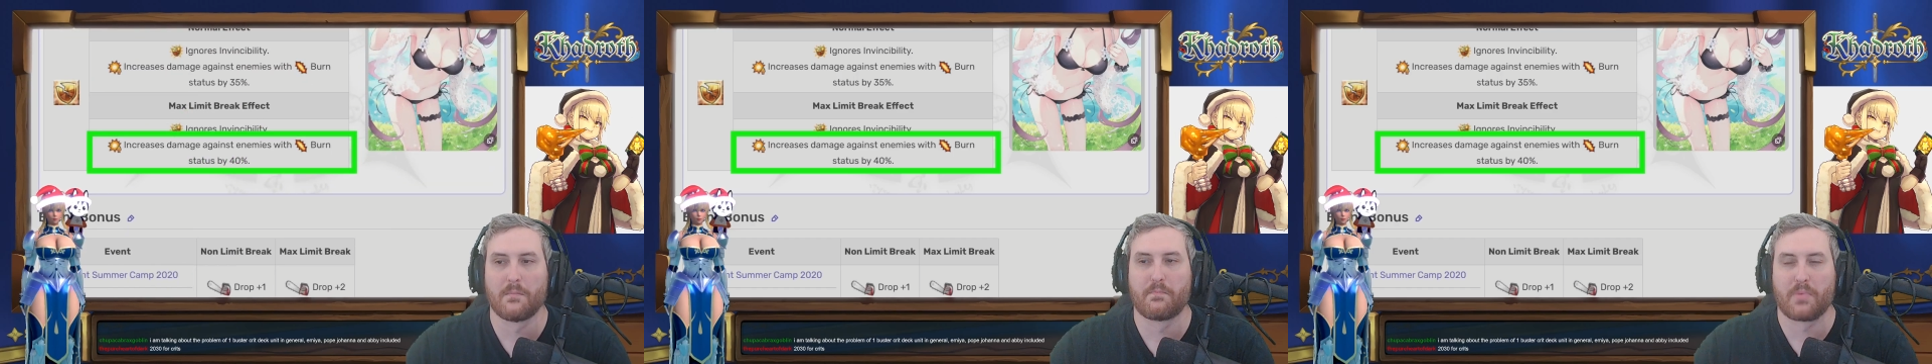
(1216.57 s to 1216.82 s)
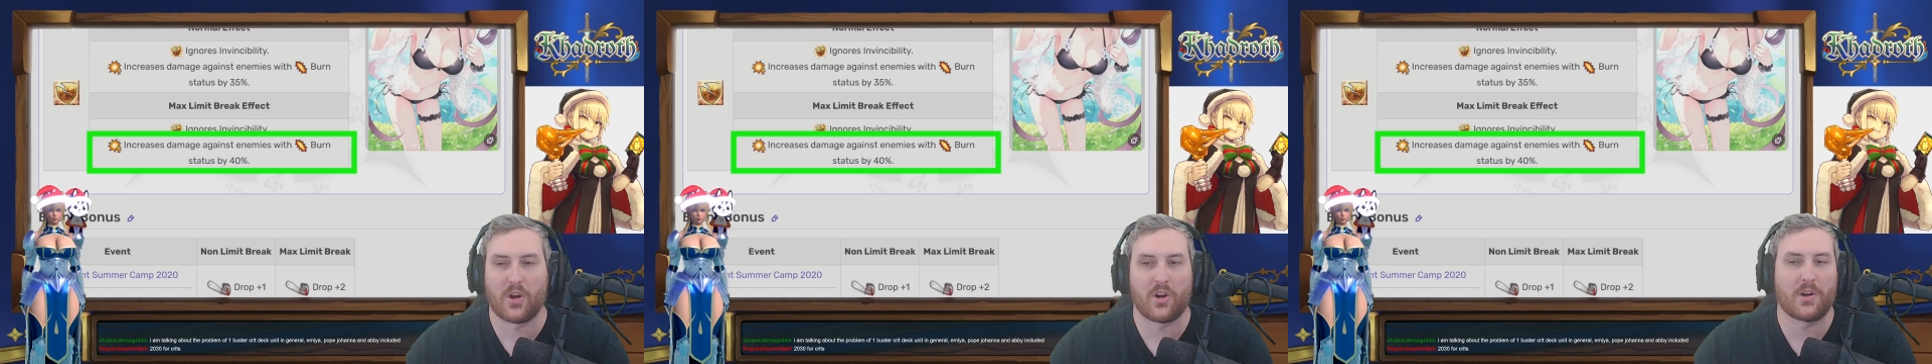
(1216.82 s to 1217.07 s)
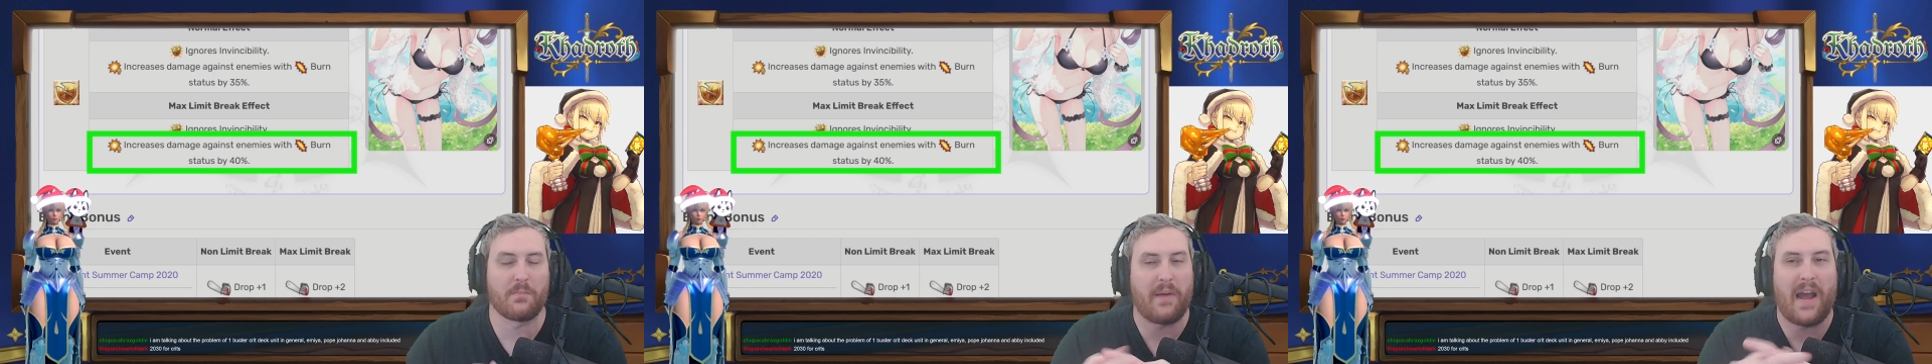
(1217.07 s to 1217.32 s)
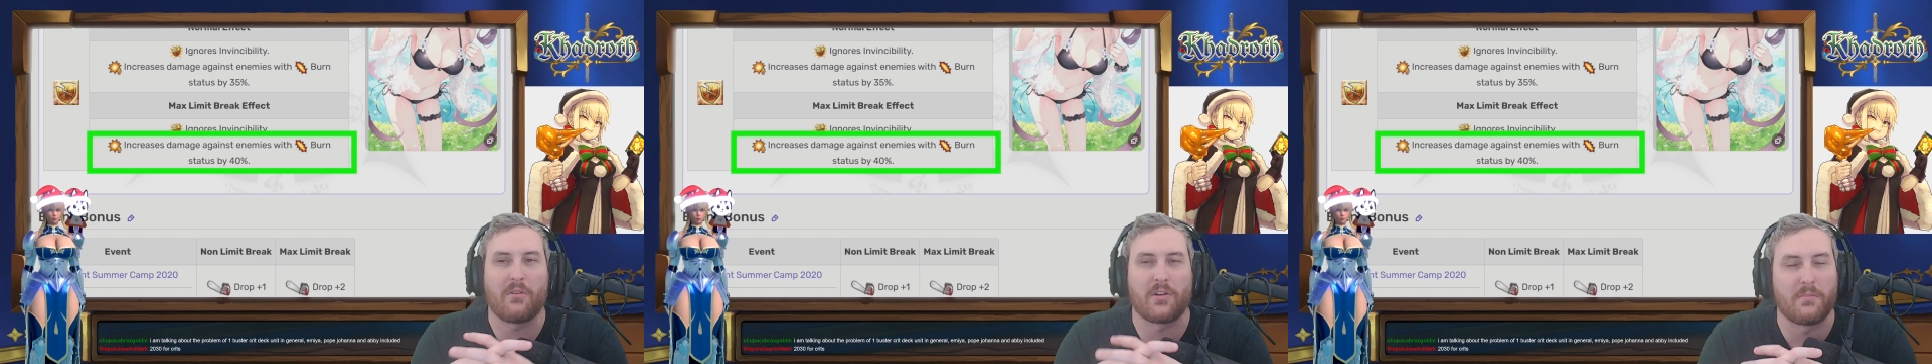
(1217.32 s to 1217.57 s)
burn
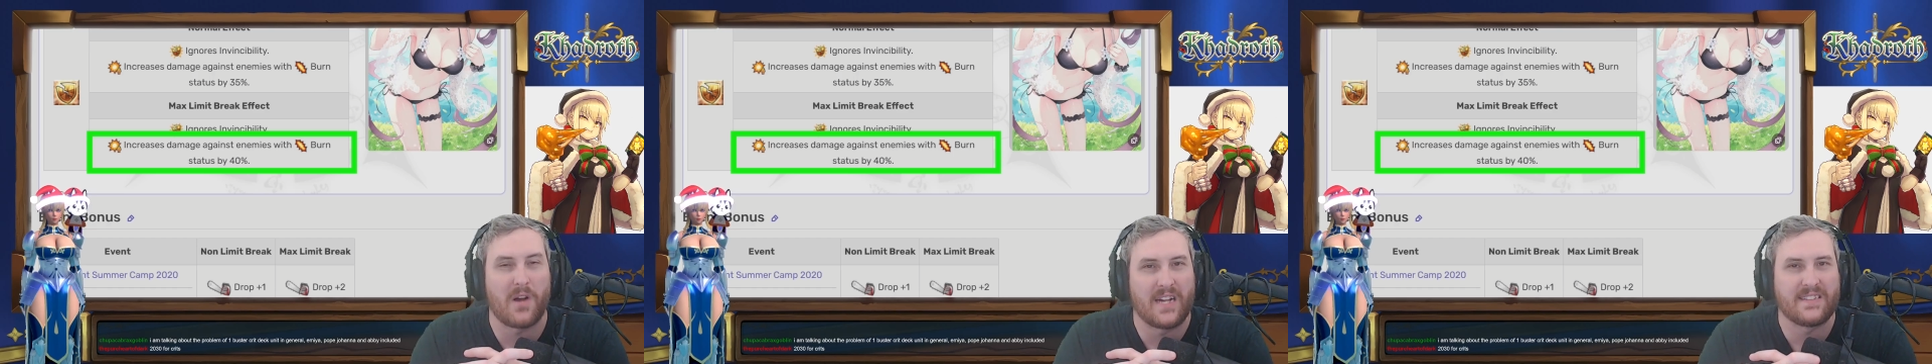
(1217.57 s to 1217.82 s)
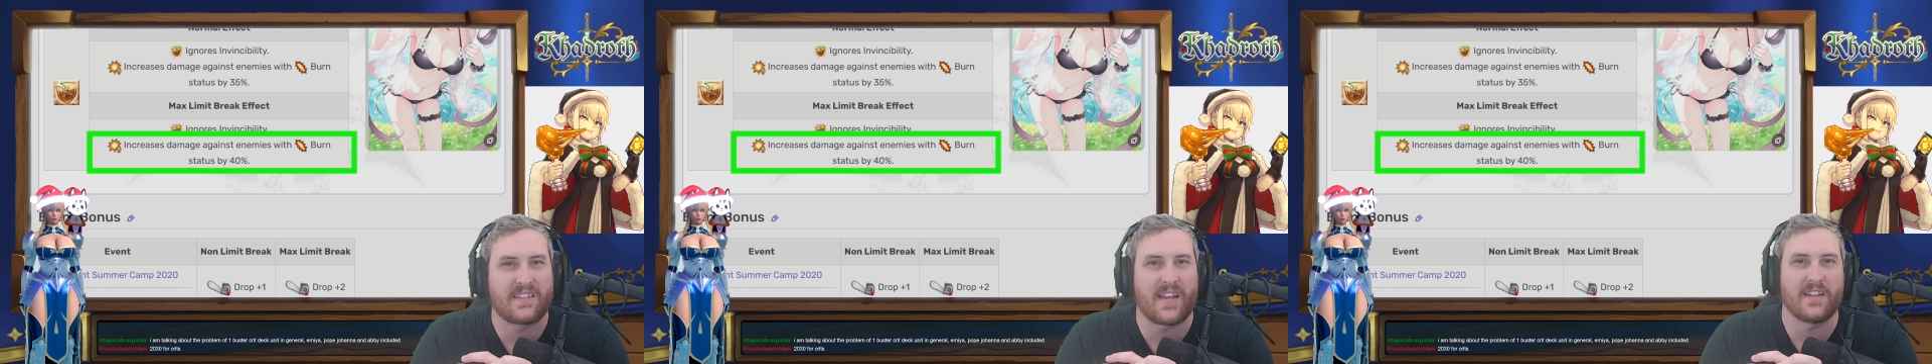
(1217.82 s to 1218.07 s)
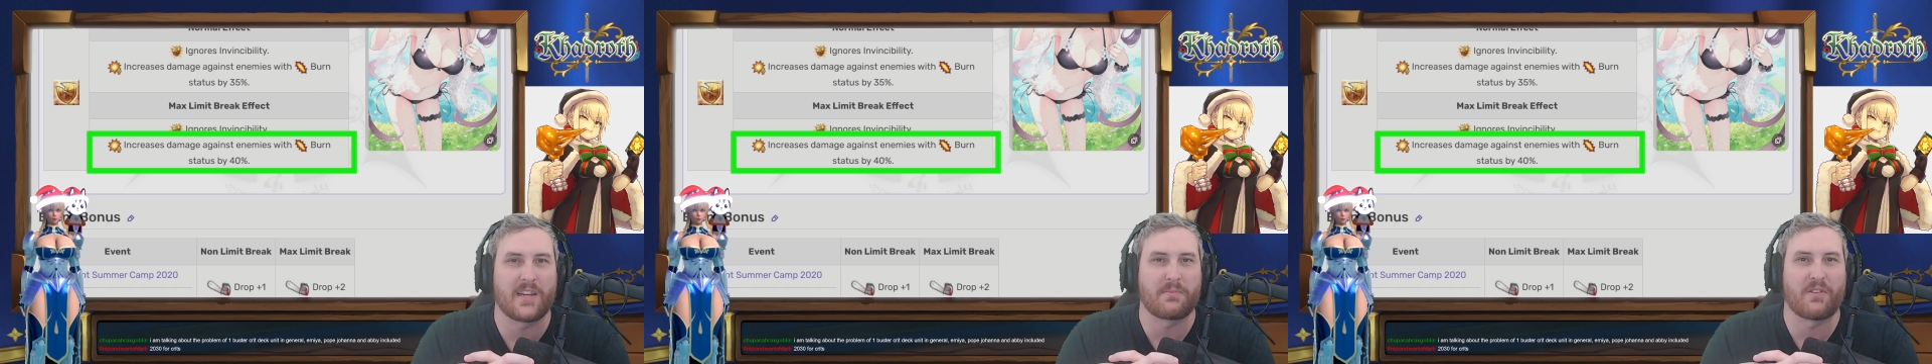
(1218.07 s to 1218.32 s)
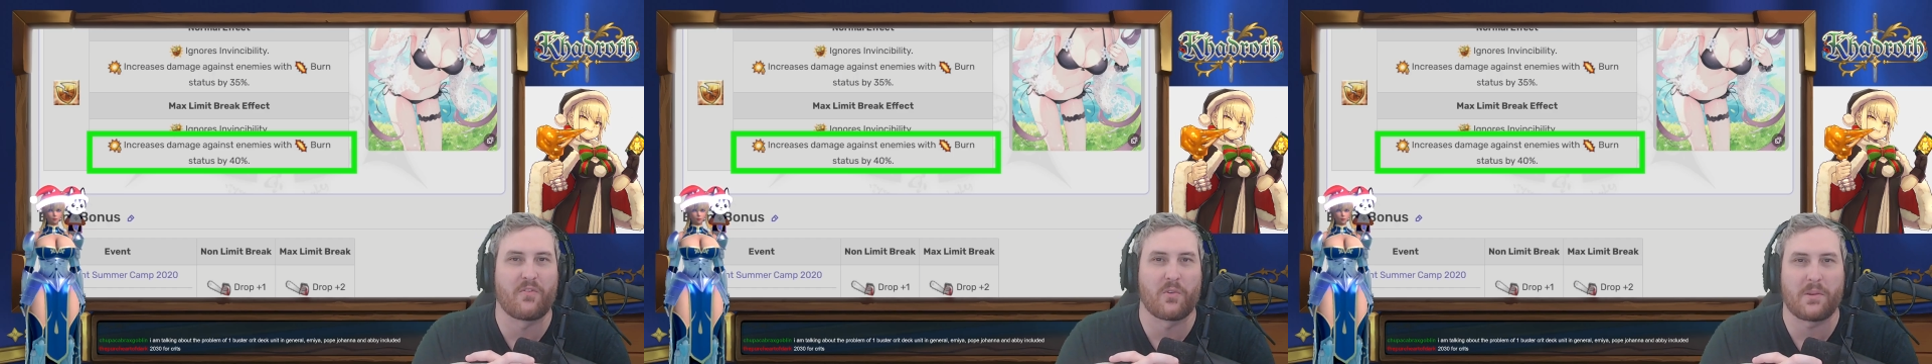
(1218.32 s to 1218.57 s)
power mod scaling up
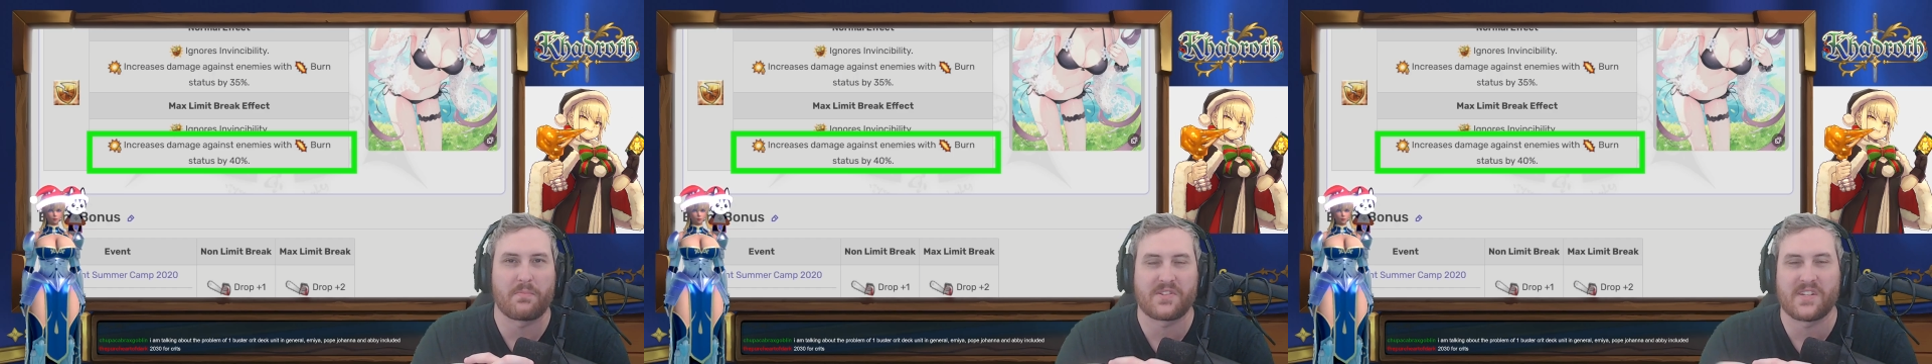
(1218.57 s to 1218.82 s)
to 40%